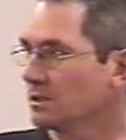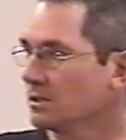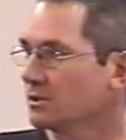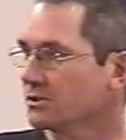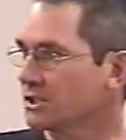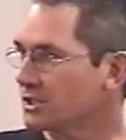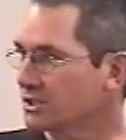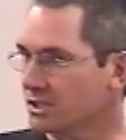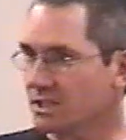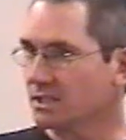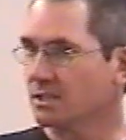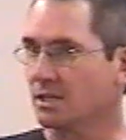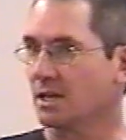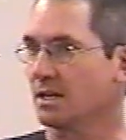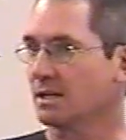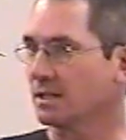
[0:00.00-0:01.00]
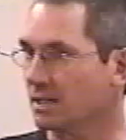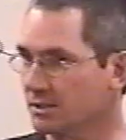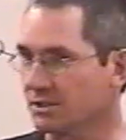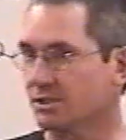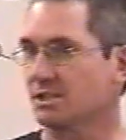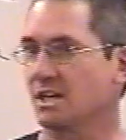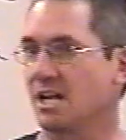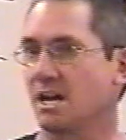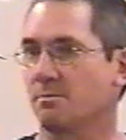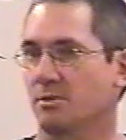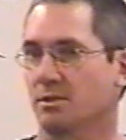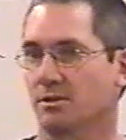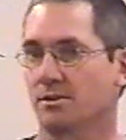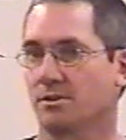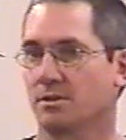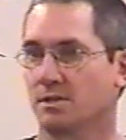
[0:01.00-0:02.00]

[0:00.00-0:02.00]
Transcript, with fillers: the synagogue on the Sabbath.